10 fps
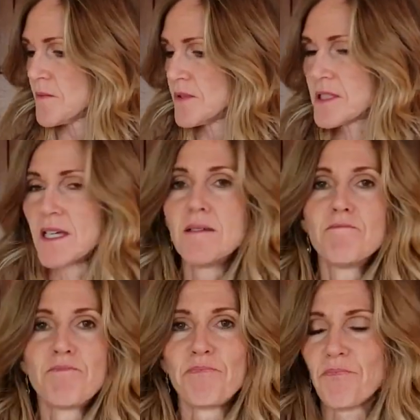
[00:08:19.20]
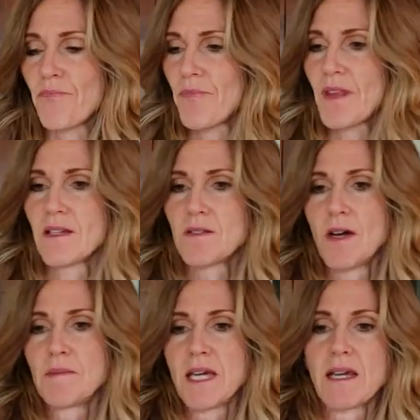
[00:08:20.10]
We'll see. So
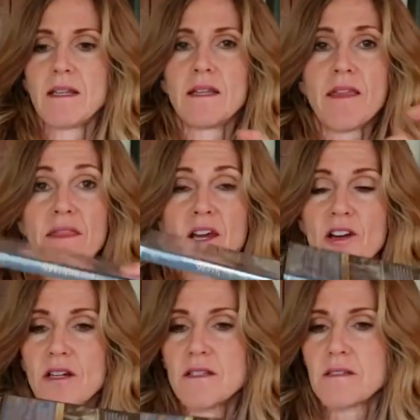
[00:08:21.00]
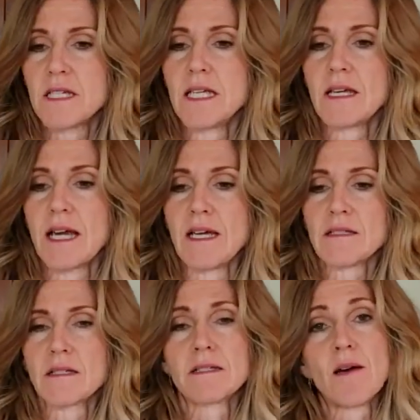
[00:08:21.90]
I'm taking the thicker CD
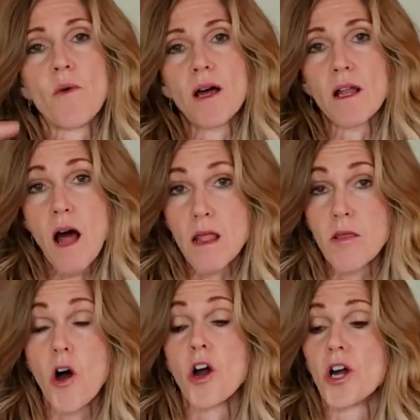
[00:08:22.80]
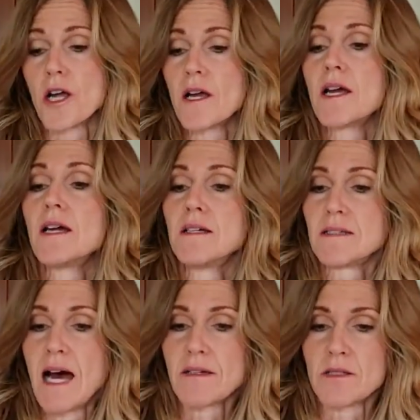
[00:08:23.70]
case because I want a longer
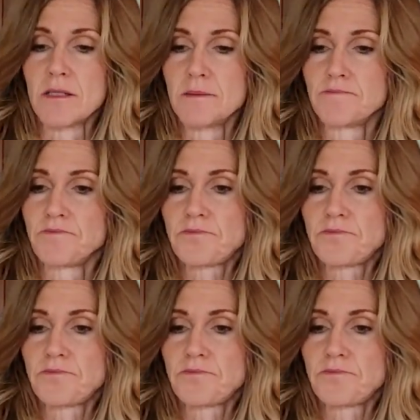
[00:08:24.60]
tassel.